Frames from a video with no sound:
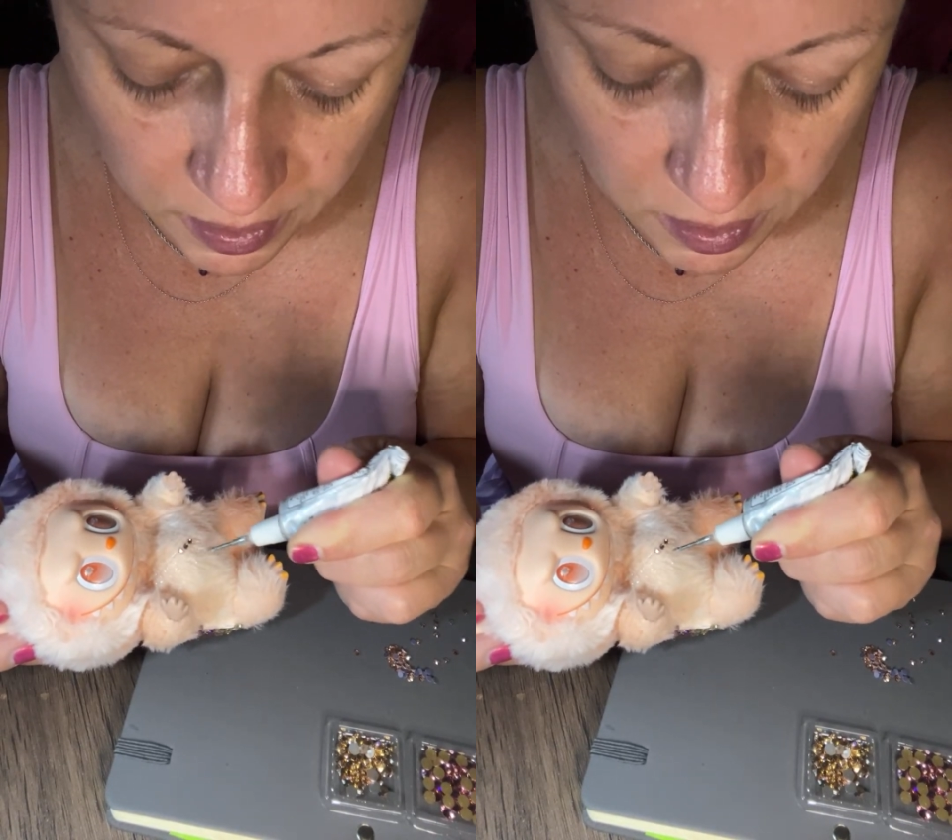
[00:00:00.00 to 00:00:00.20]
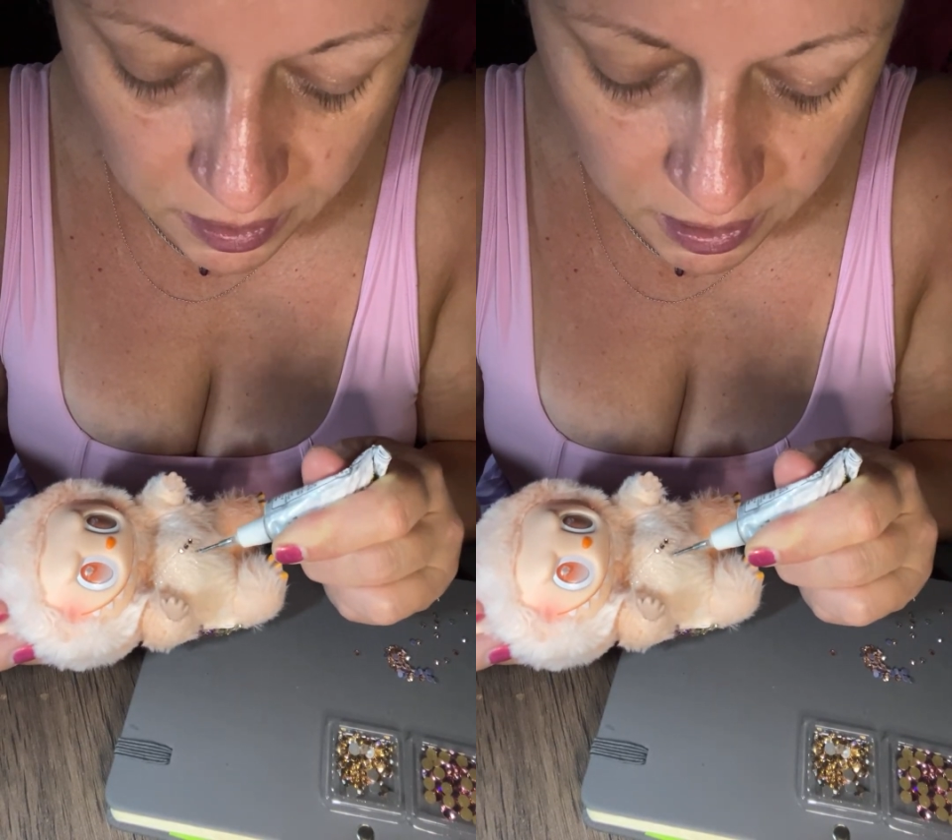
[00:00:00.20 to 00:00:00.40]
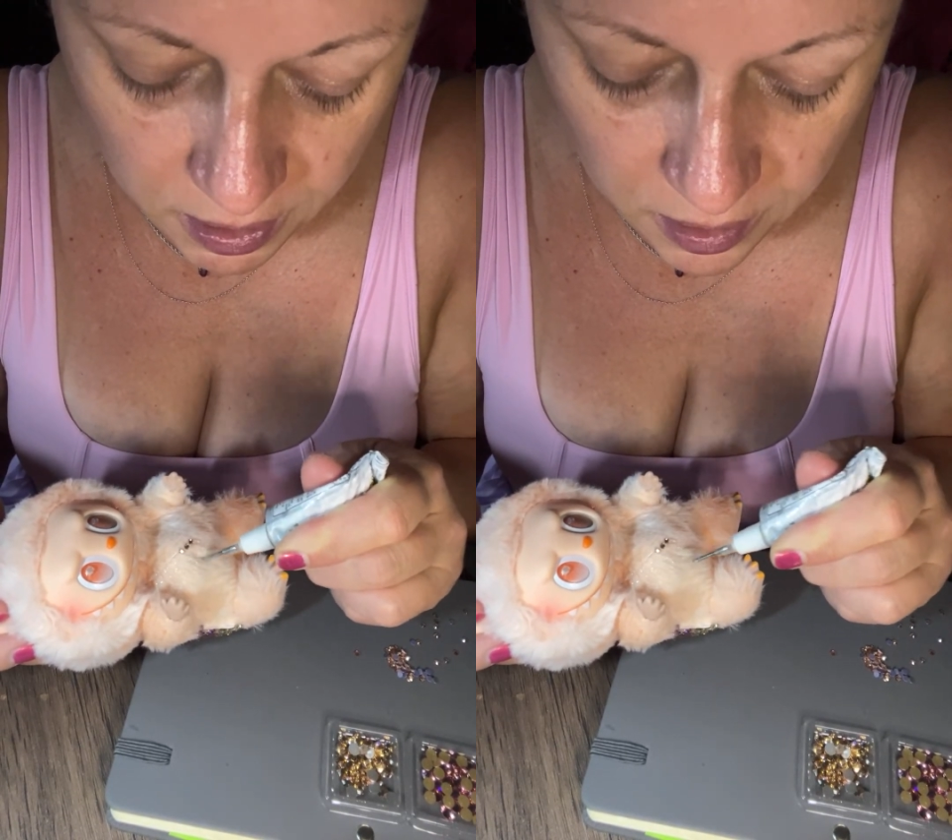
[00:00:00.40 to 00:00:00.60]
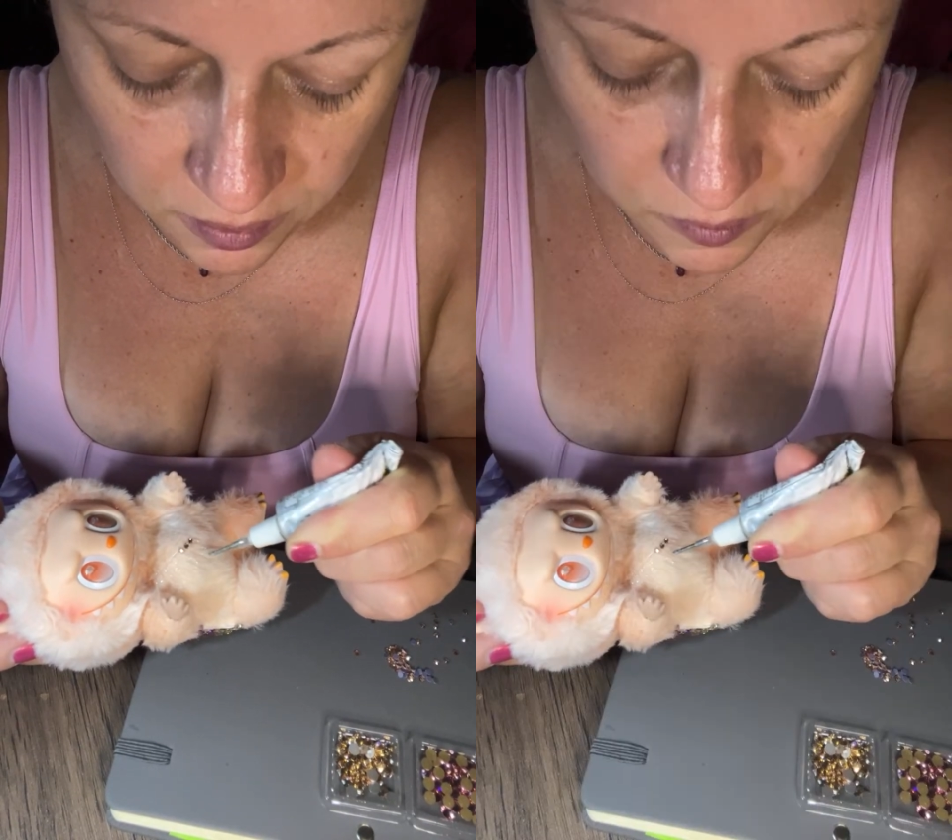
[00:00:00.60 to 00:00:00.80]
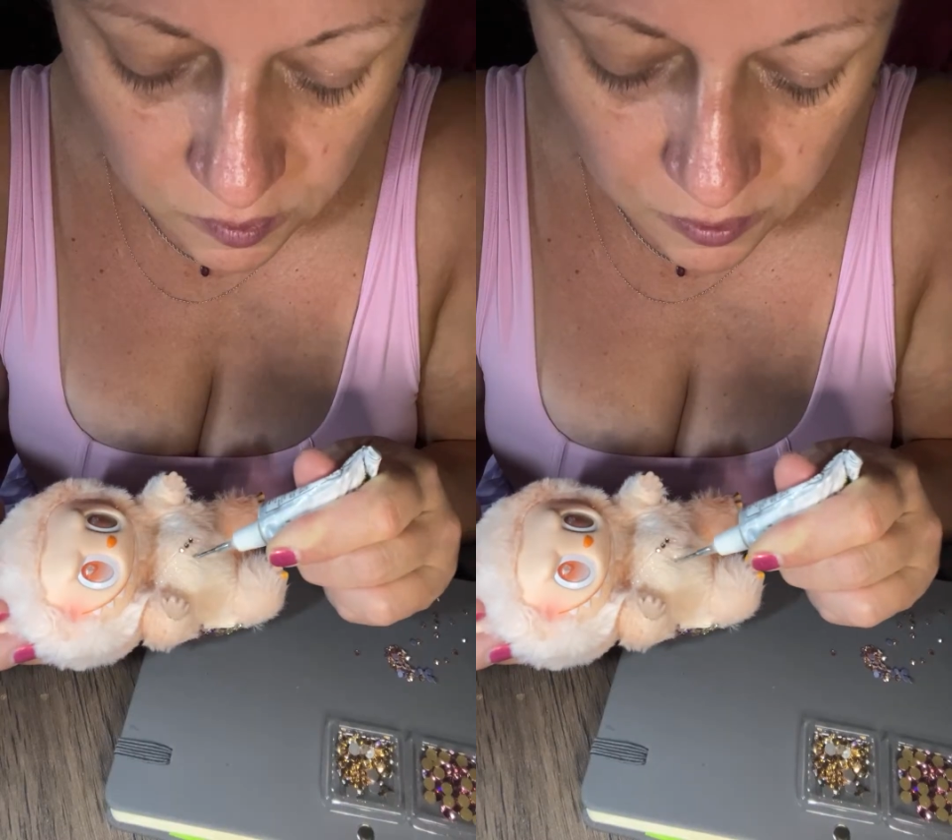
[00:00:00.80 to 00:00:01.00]
laid
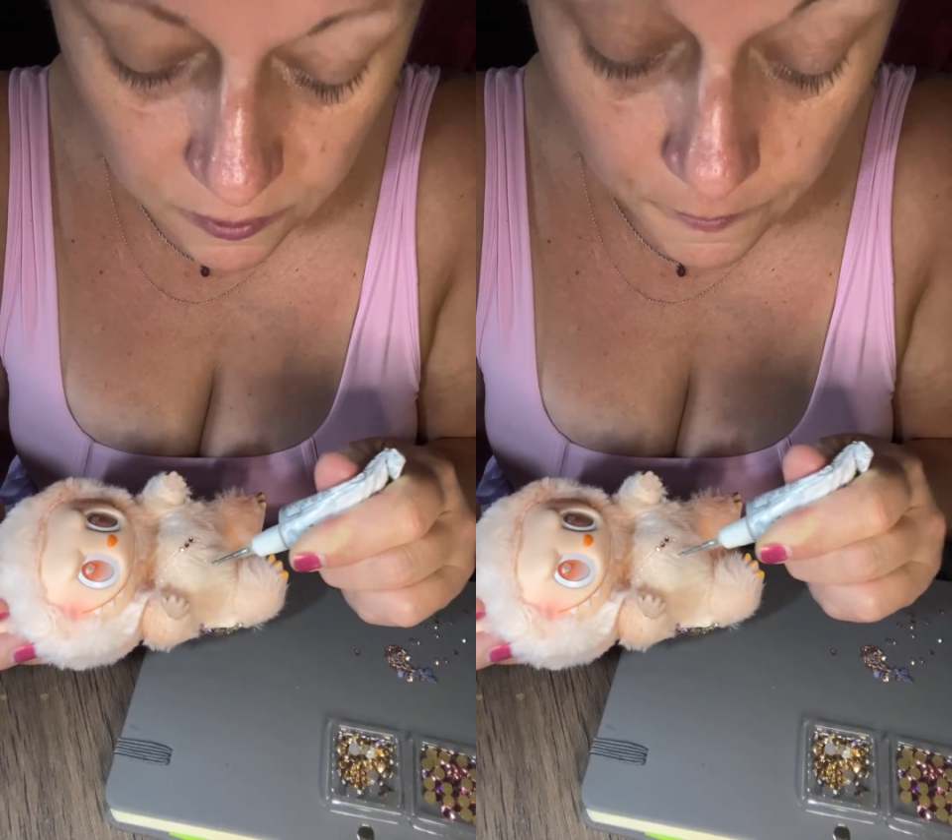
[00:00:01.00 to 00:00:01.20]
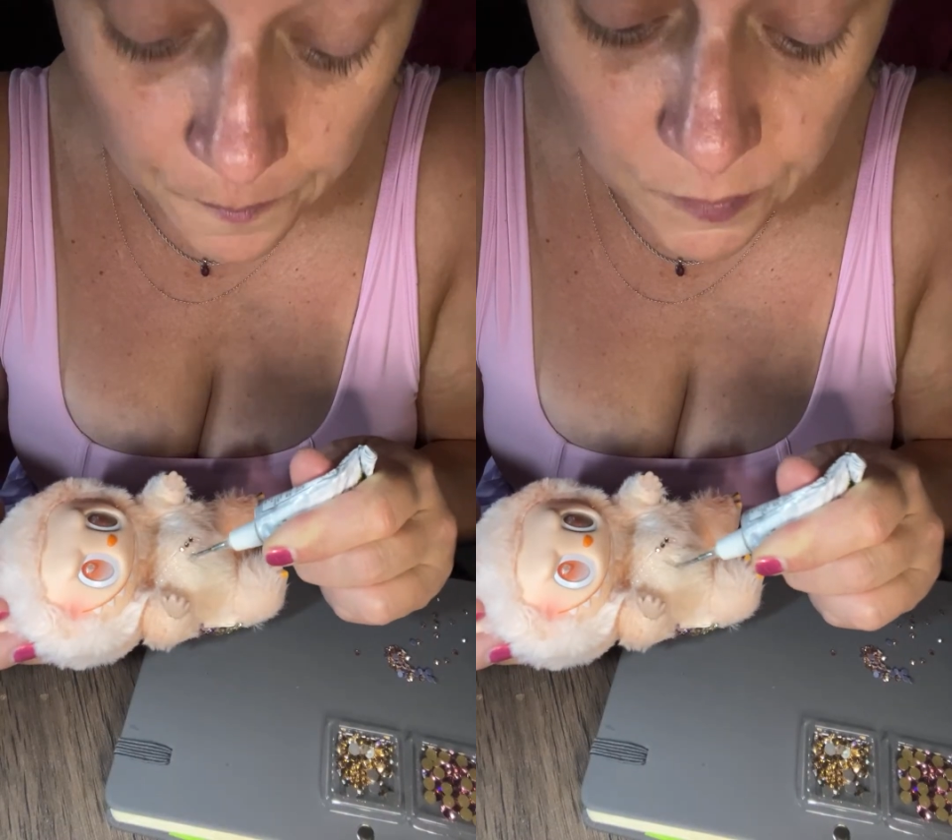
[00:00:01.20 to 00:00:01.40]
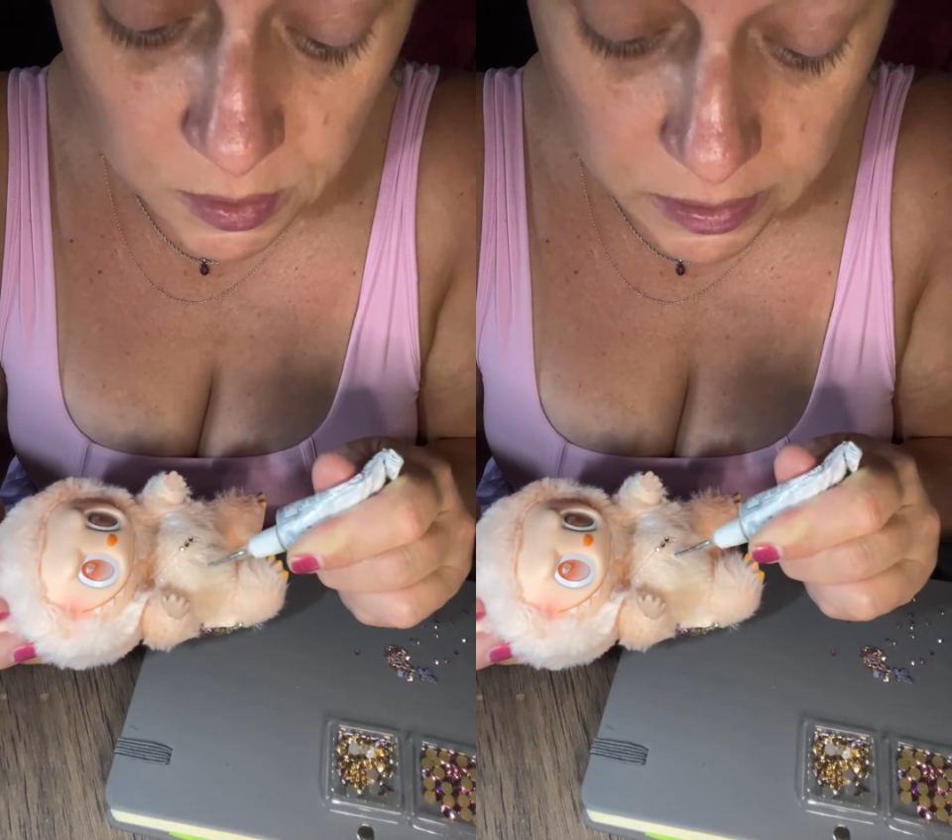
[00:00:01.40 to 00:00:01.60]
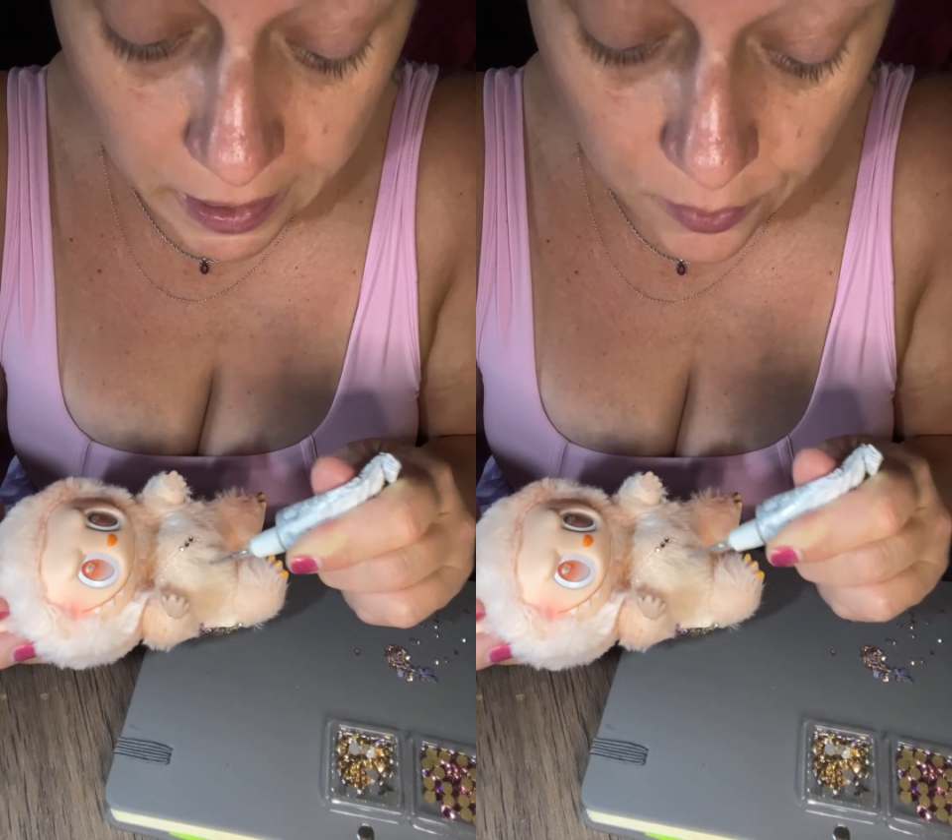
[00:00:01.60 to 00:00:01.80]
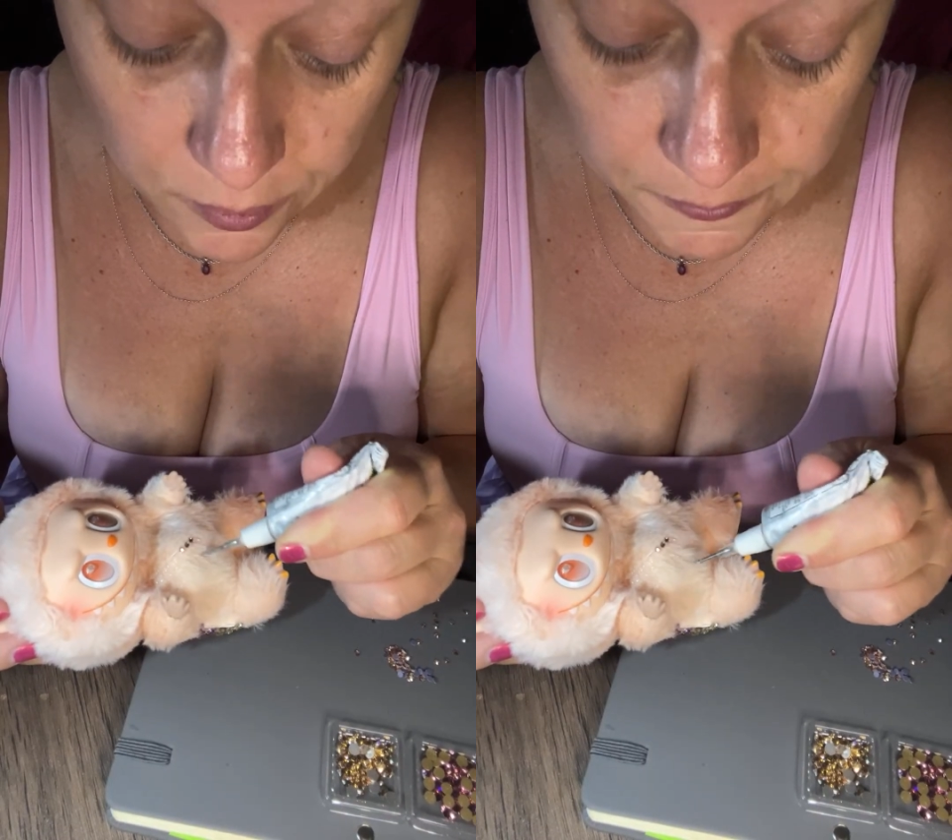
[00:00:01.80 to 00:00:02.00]

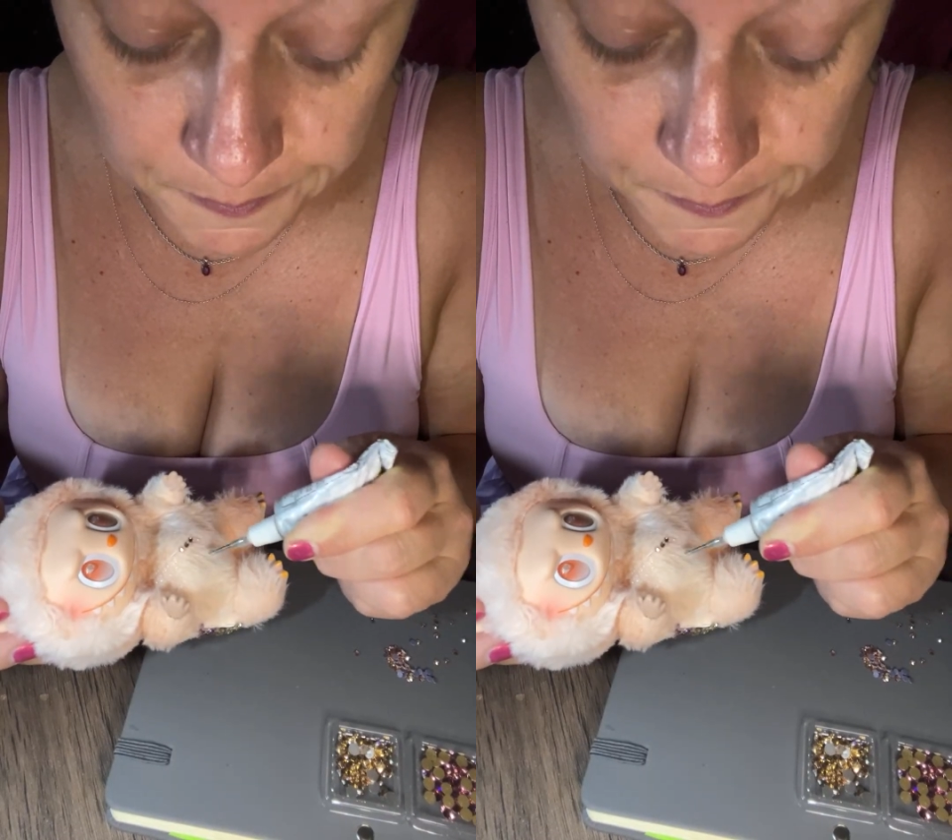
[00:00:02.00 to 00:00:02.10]
down.